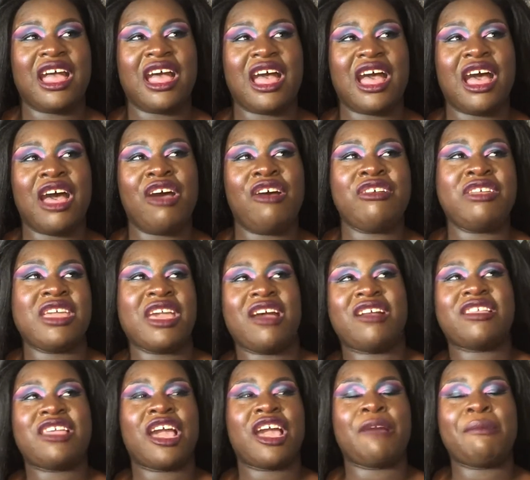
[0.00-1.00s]
oh, y'all
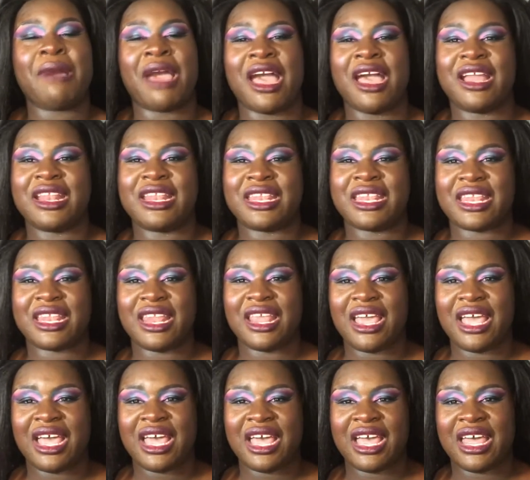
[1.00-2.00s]
talk about
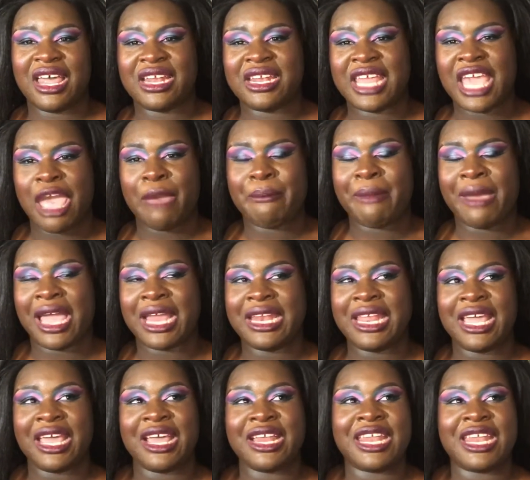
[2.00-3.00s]
uh, that by
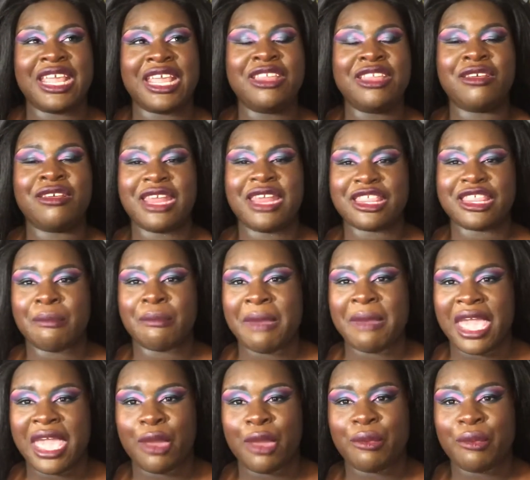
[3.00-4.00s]
there. That, you know that's a
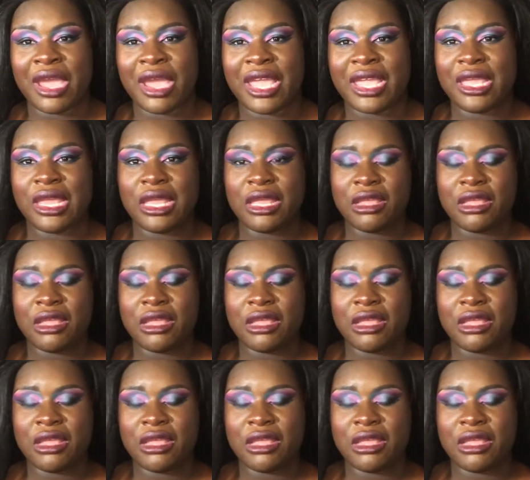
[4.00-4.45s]
man, right?